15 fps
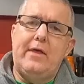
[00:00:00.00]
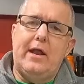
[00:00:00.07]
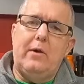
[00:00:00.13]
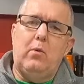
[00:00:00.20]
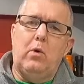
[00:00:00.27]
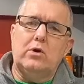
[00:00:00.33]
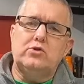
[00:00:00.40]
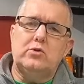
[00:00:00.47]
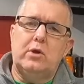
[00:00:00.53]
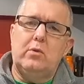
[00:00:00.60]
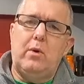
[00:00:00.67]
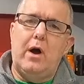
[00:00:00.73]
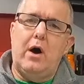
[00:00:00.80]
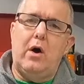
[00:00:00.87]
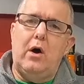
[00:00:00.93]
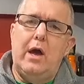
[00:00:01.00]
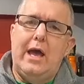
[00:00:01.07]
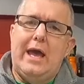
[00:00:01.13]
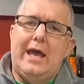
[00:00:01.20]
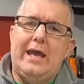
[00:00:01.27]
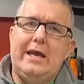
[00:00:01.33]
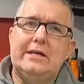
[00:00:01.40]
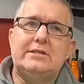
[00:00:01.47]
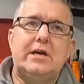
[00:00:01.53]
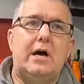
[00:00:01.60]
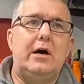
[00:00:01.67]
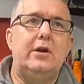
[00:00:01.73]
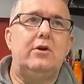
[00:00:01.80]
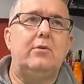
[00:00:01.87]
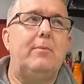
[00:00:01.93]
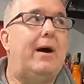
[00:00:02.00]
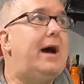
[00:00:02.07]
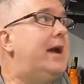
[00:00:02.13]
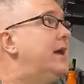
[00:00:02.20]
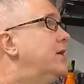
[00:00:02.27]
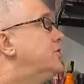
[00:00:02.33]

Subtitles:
it works really well is under my